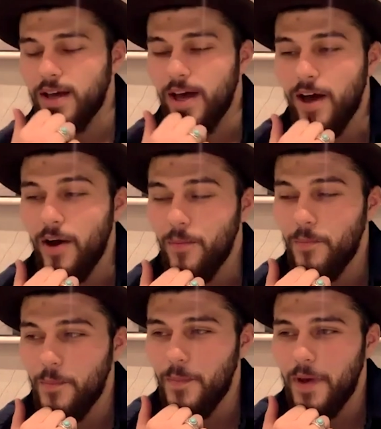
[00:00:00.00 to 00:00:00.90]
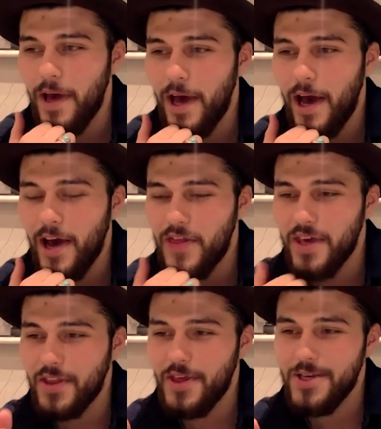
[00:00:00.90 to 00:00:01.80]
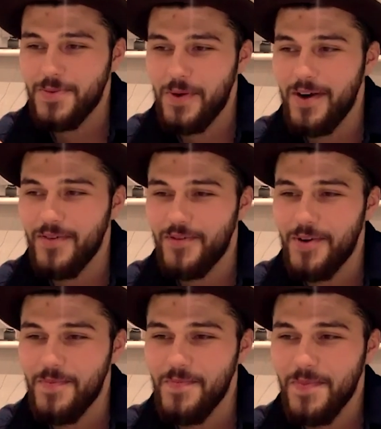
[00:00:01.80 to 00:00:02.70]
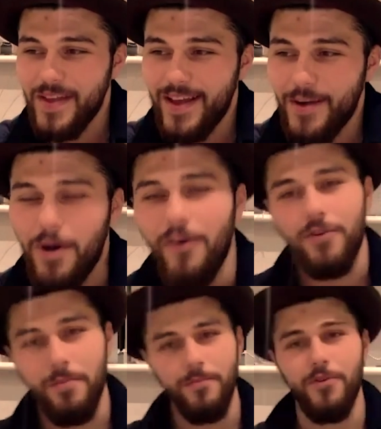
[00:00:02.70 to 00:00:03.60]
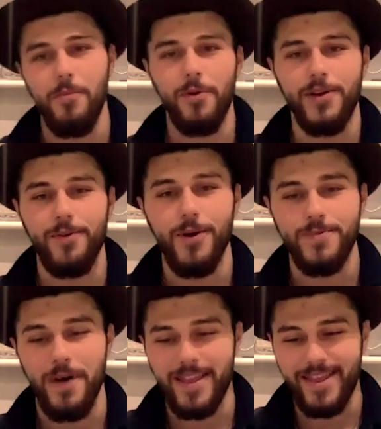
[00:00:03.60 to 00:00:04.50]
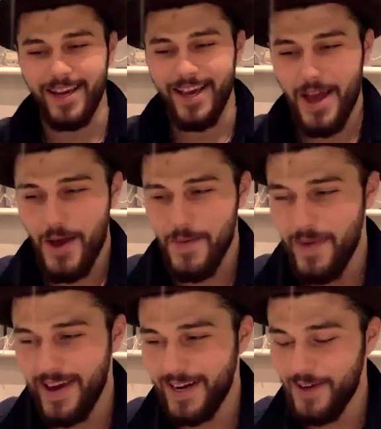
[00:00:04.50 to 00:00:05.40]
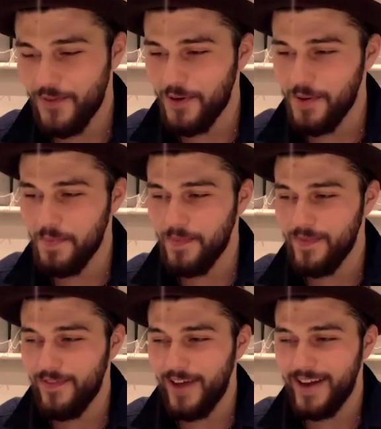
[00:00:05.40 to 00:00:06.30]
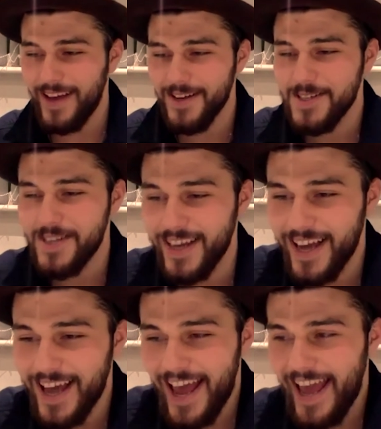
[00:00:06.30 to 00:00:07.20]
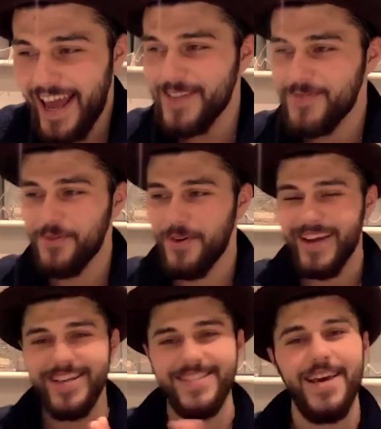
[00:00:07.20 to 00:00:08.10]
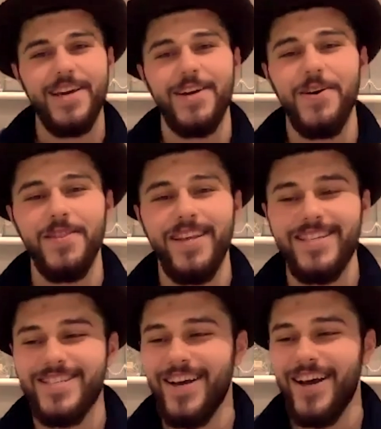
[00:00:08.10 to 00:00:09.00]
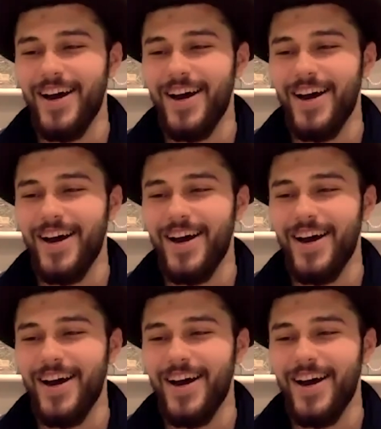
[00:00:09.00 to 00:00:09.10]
I think that as well, from all of your roles, but I think mainly from Van Helsing, it's really taken on this